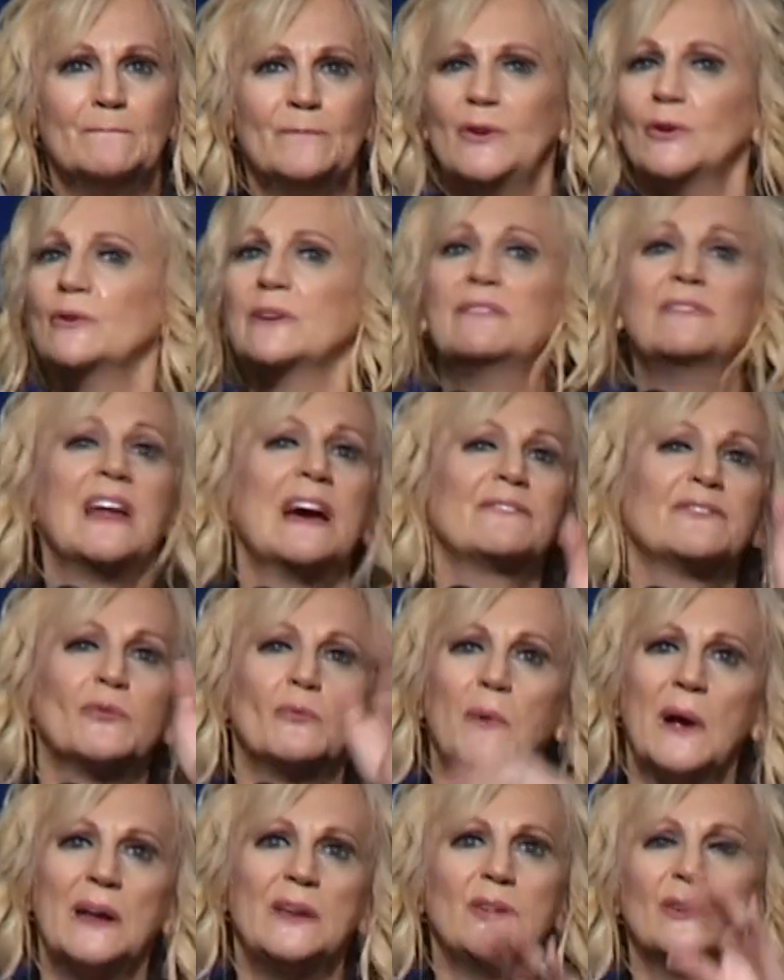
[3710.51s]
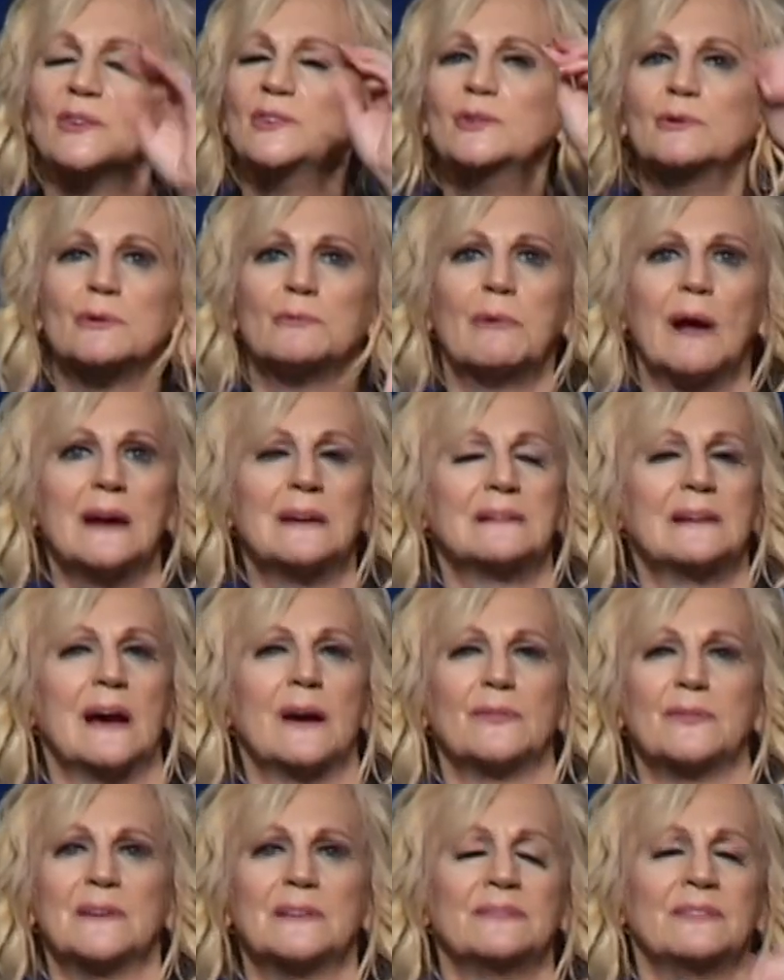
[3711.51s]
You don't even have to wait. You can do it right
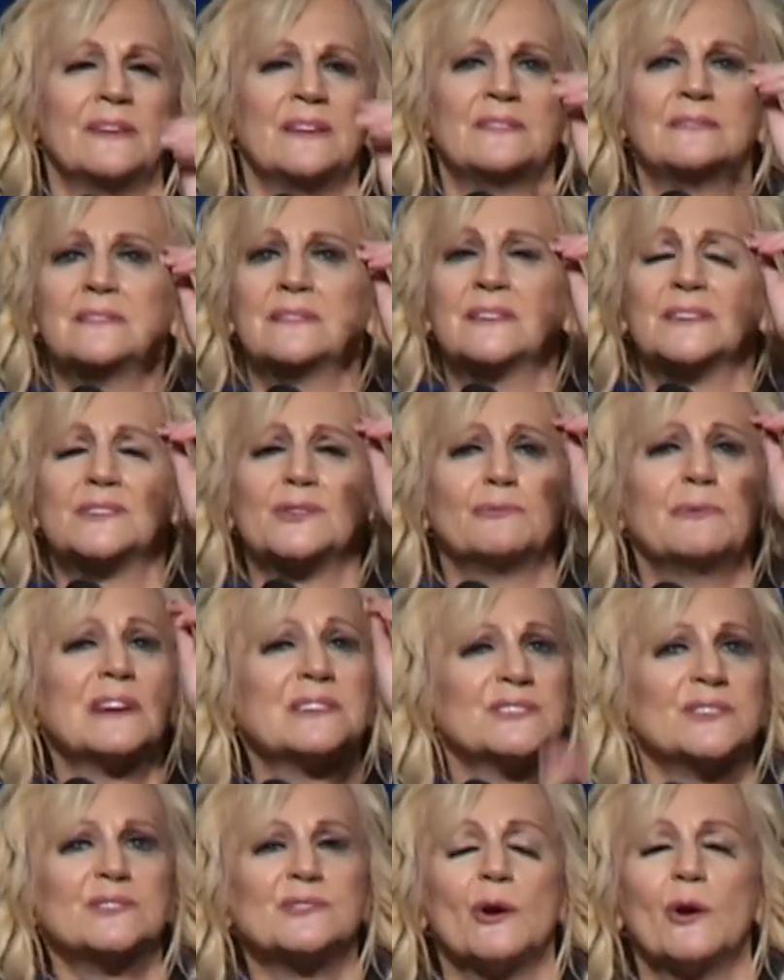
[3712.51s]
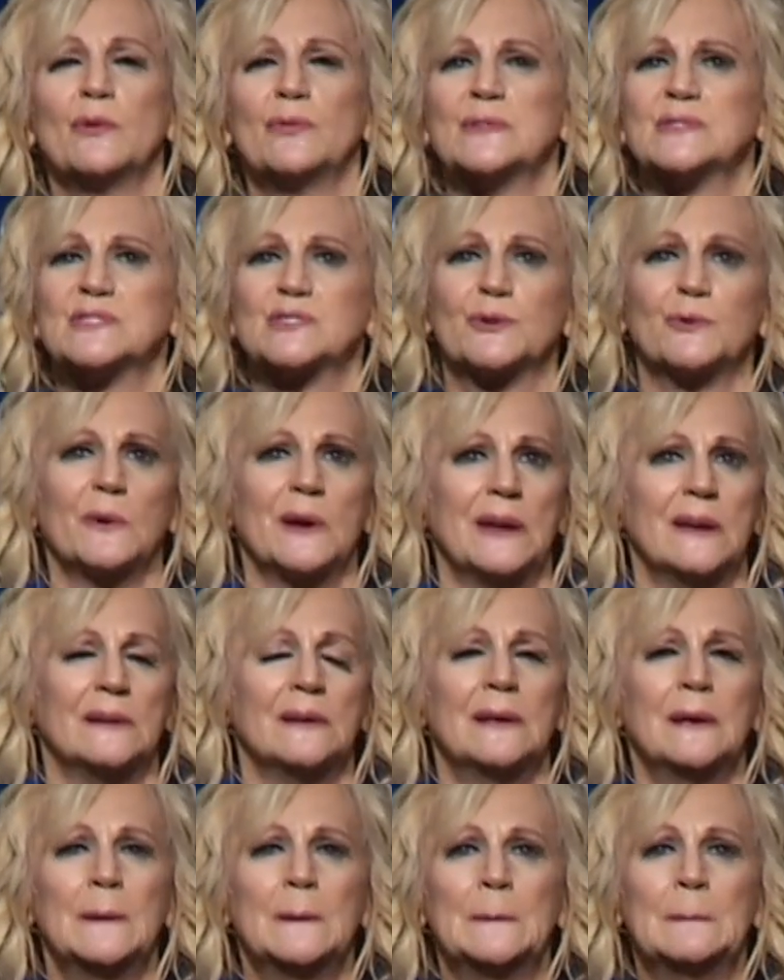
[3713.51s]
now. The, the, the directions are on the screen.
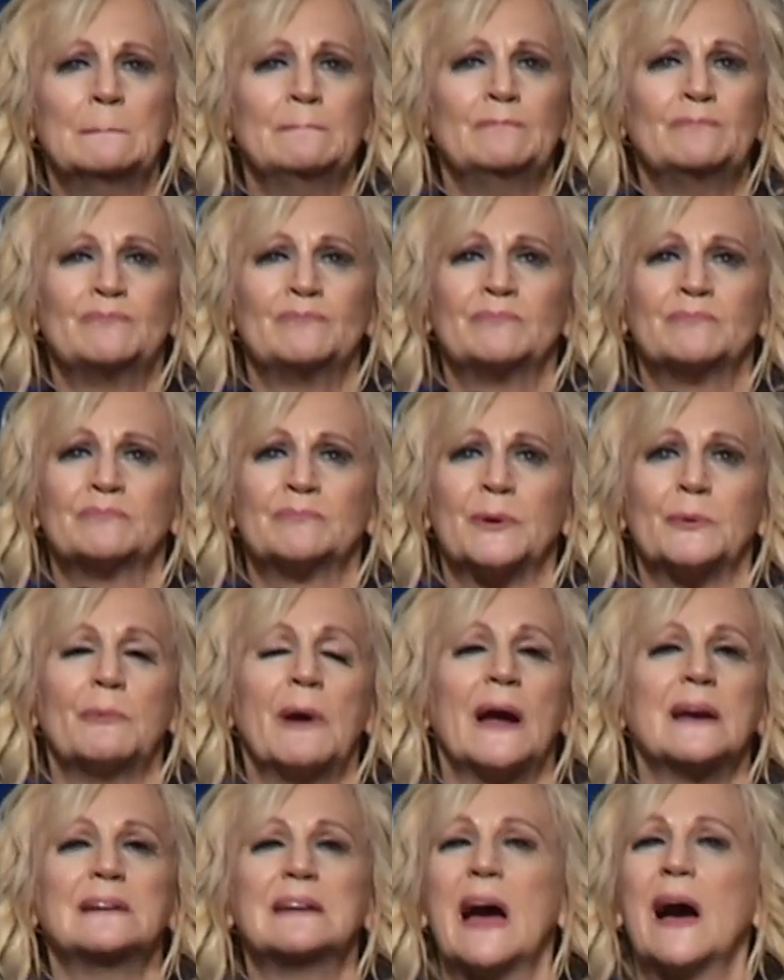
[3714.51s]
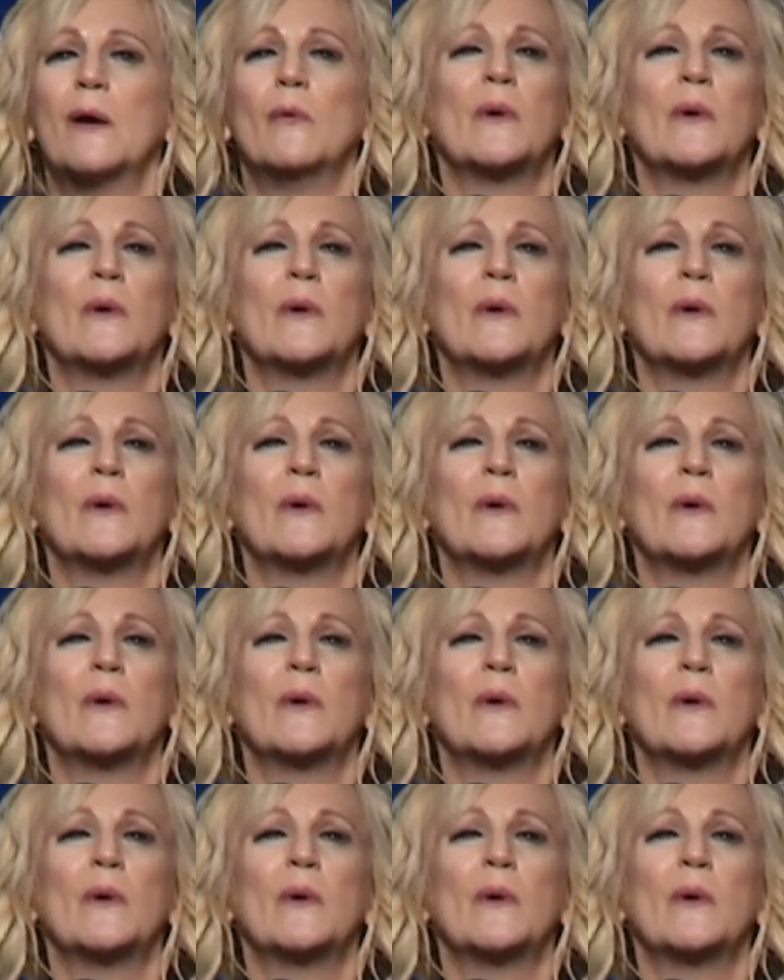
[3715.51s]
But right now,